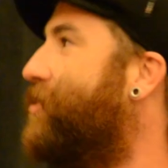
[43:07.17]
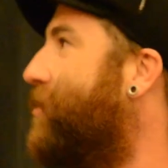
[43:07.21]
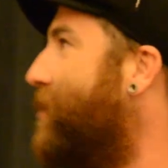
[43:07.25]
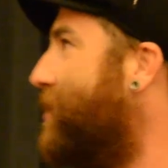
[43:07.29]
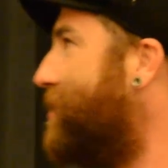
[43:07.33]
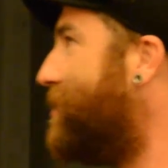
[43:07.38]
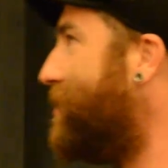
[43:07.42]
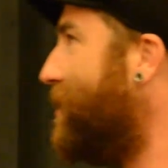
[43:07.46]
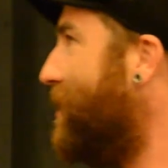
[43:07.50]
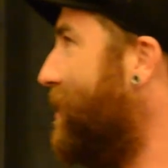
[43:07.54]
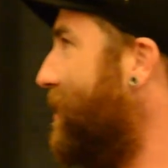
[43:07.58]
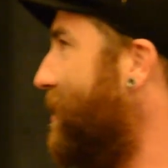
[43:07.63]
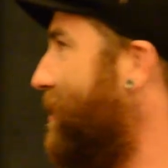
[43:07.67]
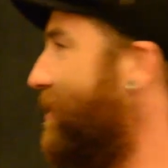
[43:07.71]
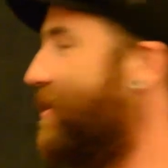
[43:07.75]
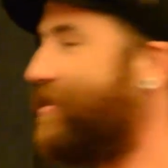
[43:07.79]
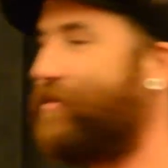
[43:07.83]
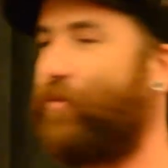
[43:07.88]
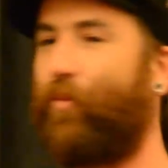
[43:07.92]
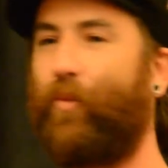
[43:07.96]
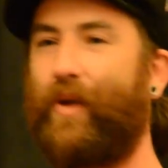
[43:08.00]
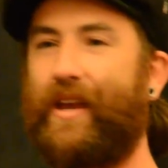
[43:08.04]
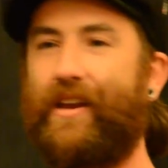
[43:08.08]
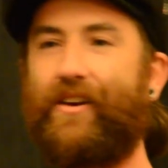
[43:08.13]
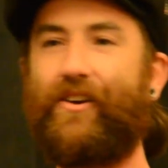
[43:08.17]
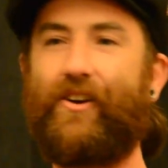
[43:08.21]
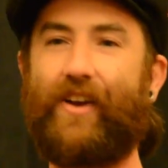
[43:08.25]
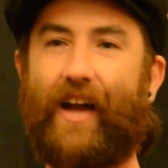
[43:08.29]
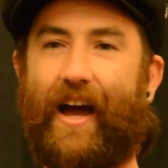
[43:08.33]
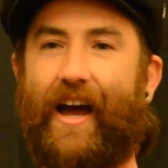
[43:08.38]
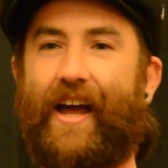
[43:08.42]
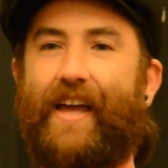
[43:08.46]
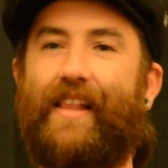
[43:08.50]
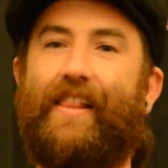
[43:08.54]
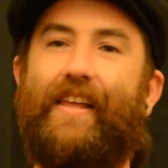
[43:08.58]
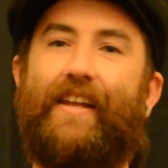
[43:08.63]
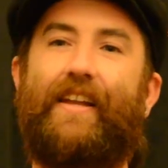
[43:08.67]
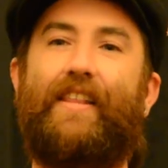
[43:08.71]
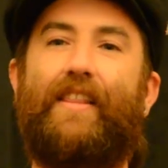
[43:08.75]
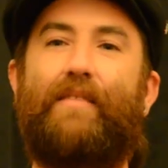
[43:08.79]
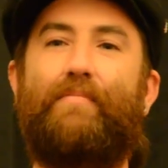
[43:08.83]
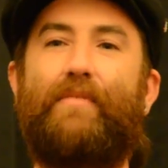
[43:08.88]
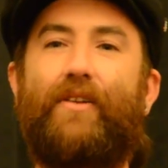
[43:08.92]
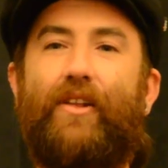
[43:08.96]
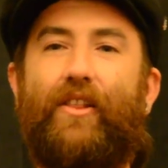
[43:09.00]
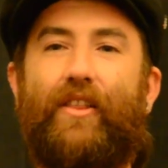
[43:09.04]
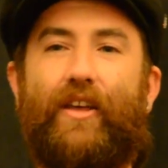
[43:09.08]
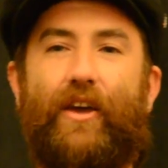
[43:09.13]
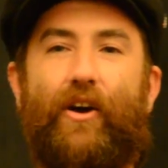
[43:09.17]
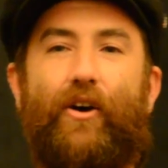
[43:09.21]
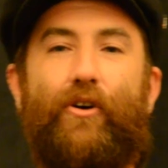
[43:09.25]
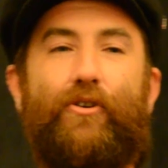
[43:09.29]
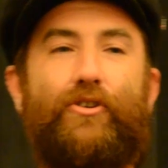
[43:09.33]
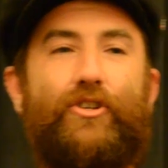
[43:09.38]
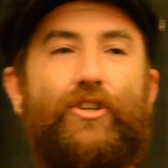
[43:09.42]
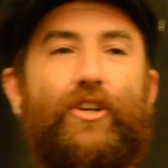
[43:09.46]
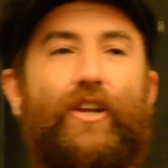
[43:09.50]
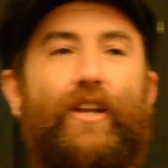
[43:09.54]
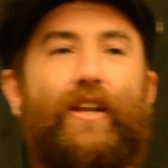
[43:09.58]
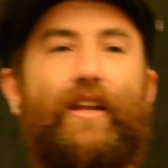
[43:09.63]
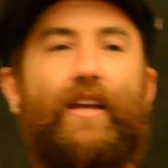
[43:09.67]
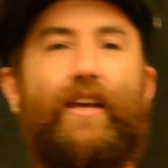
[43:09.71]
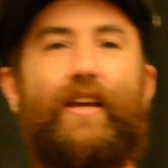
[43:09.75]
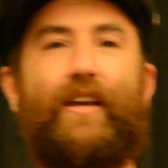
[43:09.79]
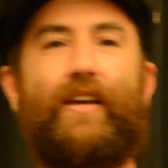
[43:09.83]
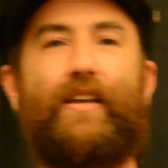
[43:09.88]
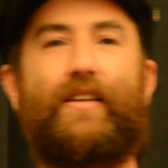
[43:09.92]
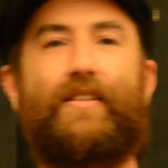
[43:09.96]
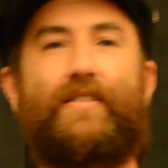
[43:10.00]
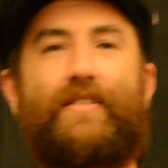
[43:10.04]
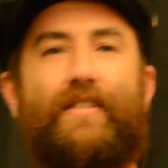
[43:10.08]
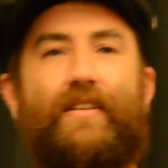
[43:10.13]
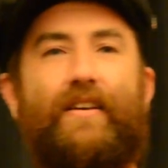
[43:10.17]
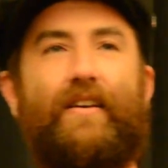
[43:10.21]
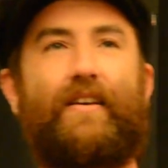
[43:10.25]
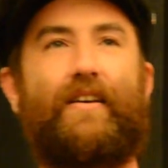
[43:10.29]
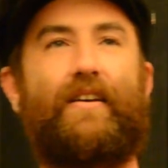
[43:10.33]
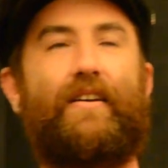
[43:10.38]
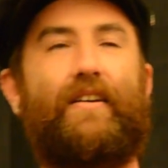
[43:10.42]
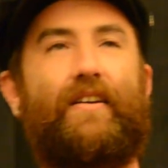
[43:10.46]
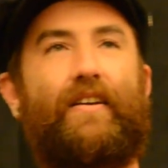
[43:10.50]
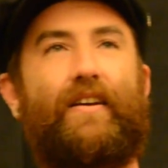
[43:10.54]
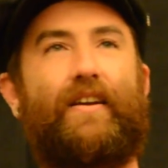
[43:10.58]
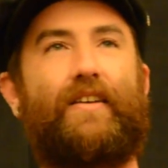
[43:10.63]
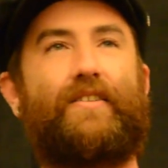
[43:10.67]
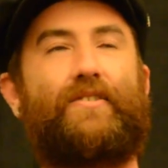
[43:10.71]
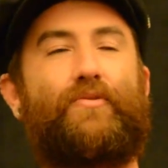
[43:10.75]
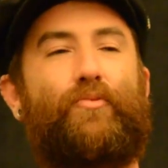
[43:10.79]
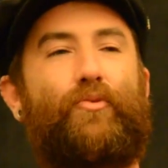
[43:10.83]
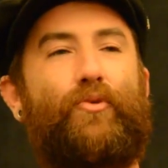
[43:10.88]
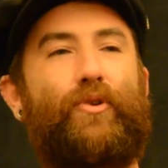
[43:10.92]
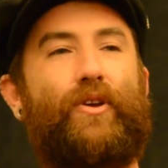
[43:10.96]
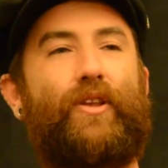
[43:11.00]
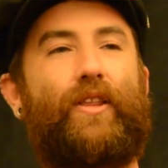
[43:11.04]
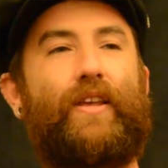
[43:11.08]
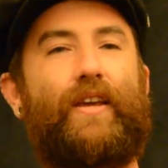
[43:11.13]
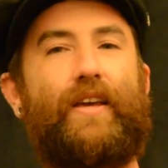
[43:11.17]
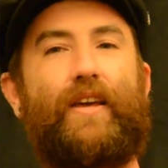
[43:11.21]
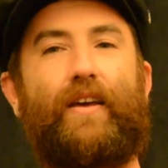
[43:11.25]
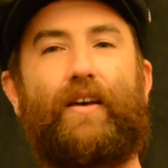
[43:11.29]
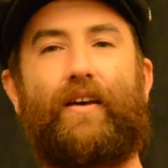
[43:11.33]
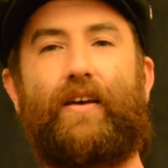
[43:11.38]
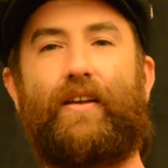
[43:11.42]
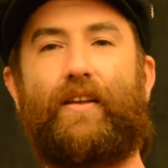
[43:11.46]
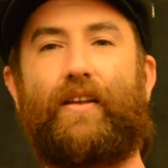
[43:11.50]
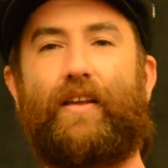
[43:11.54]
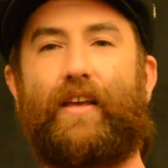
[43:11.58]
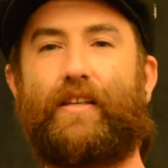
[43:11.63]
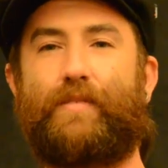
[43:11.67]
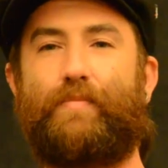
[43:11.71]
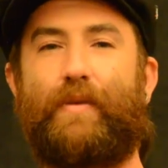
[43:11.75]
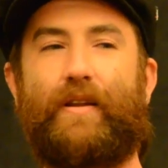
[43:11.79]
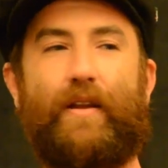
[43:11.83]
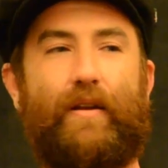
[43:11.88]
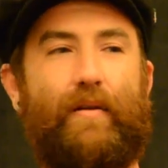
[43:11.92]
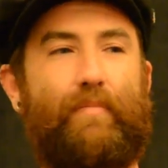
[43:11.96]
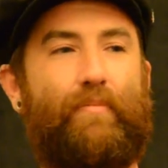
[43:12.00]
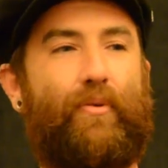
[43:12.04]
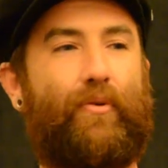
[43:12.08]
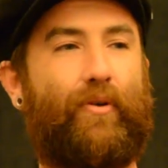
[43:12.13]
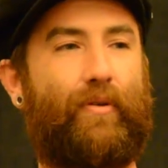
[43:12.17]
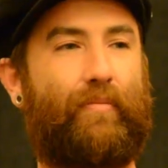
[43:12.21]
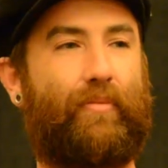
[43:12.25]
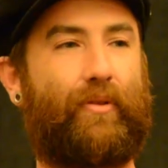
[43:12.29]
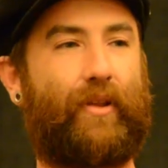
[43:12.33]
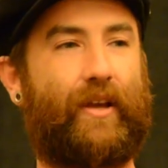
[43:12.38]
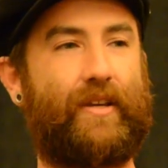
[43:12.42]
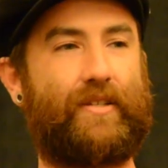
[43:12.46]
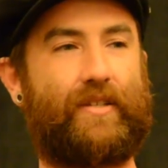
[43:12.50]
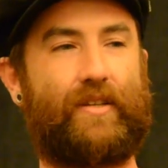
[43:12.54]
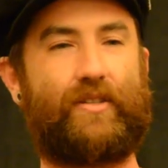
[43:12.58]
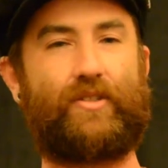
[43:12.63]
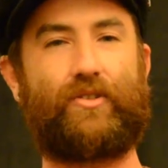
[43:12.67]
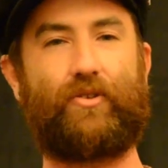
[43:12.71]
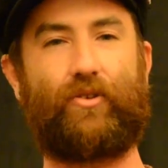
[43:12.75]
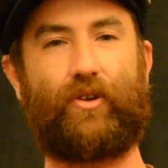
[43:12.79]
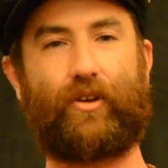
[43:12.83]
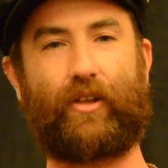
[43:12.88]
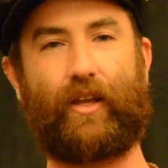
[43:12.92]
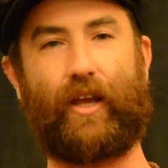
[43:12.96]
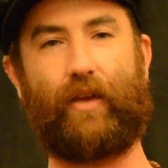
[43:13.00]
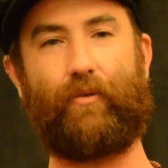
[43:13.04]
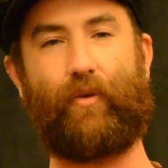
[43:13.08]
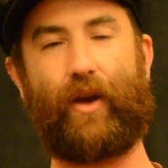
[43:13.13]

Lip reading: so this weird island in the middle of the ocean is really has been an important place historically.